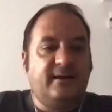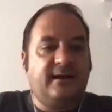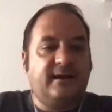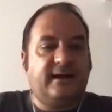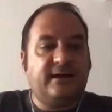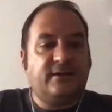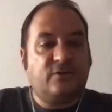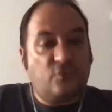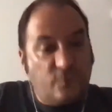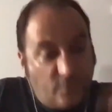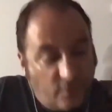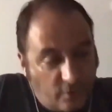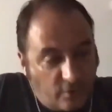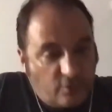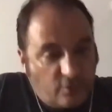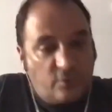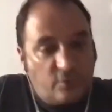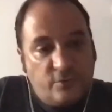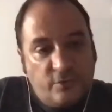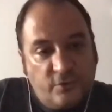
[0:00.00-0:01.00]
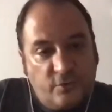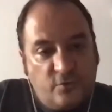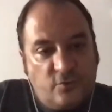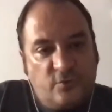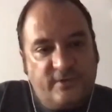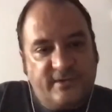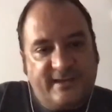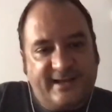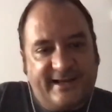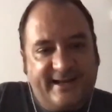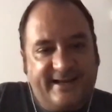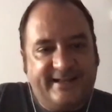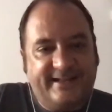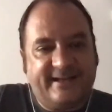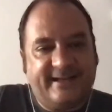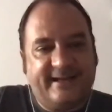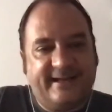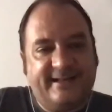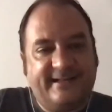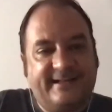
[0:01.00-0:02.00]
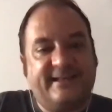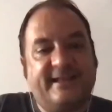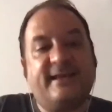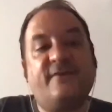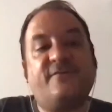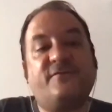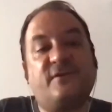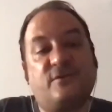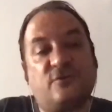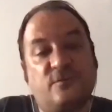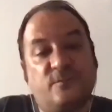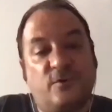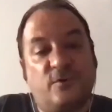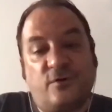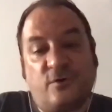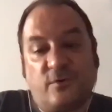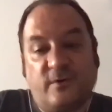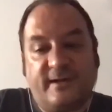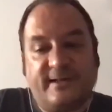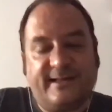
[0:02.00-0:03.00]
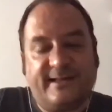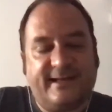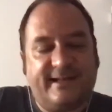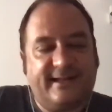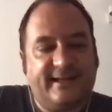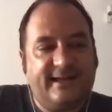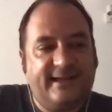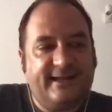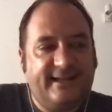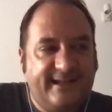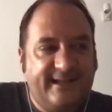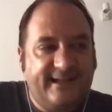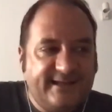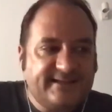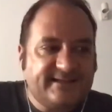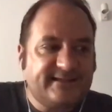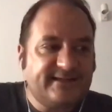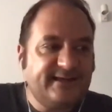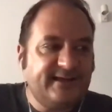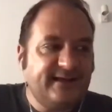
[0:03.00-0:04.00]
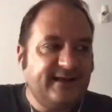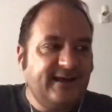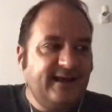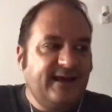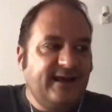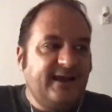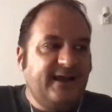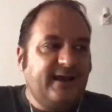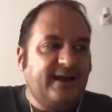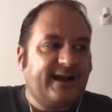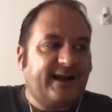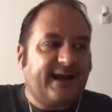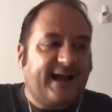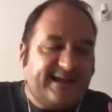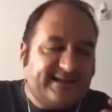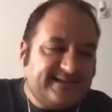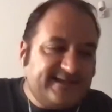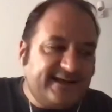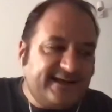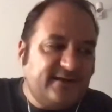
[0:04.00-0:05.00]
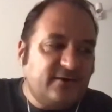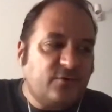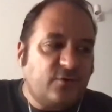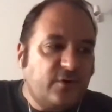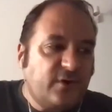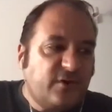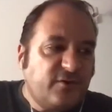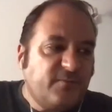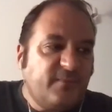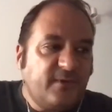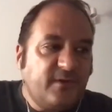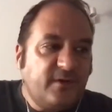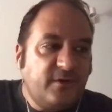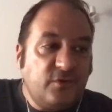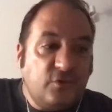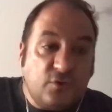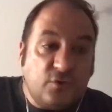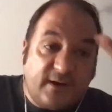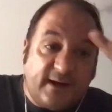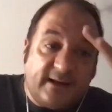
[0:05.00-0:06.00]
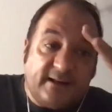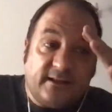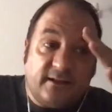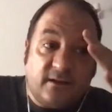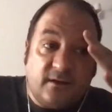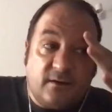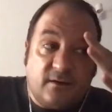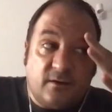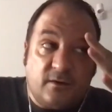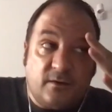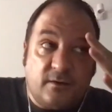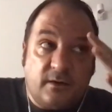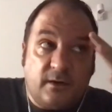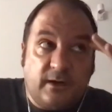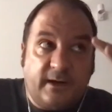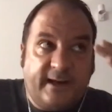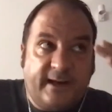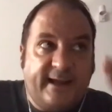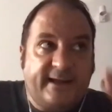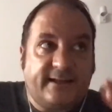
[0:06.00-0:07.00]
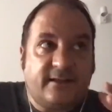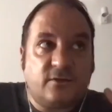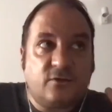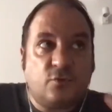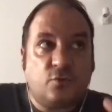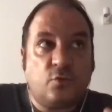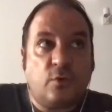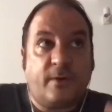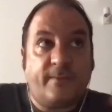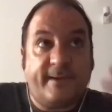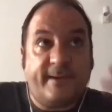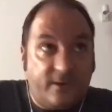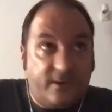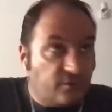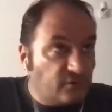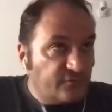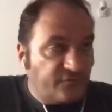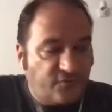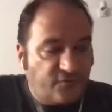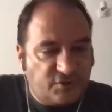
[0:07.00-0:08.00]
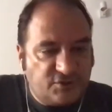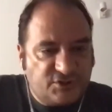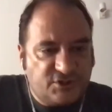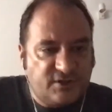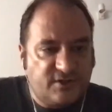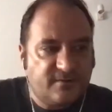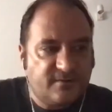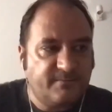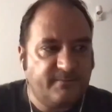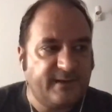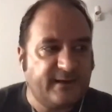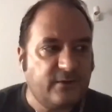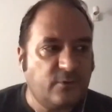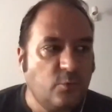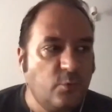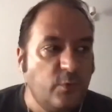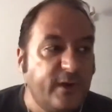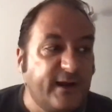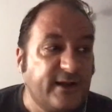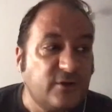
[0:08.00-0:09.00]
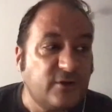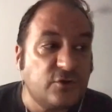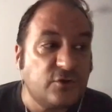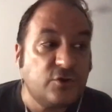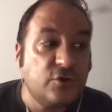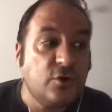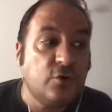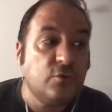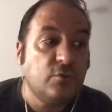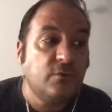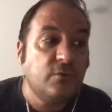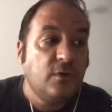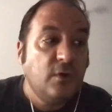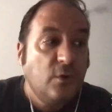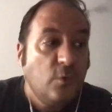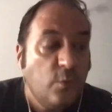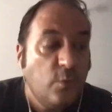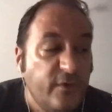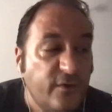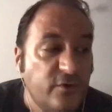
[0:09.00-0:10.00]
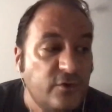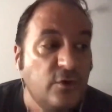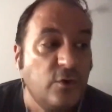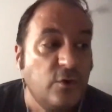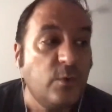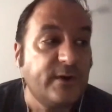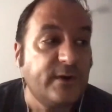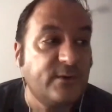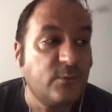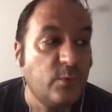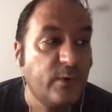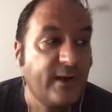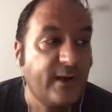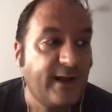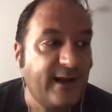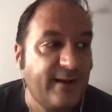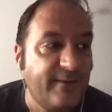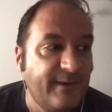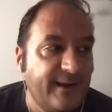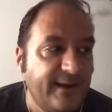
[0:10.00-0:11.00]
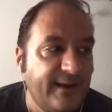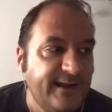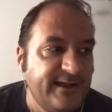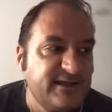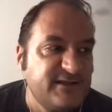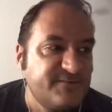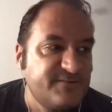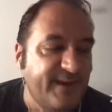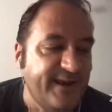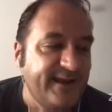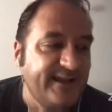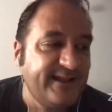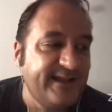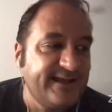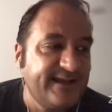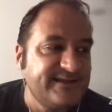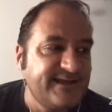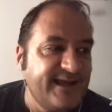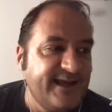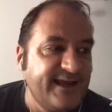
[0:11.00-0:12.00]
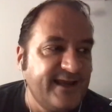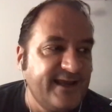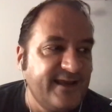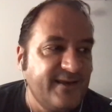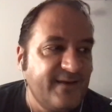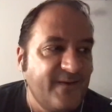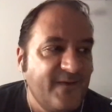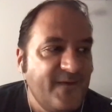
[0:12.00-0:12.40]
And tomorrow you do it again, and the day after tomorrow. And then in this Kaizen rhythm, you can get to a very good future. But we cannot know. We don't know what will happen. In Spain, they say,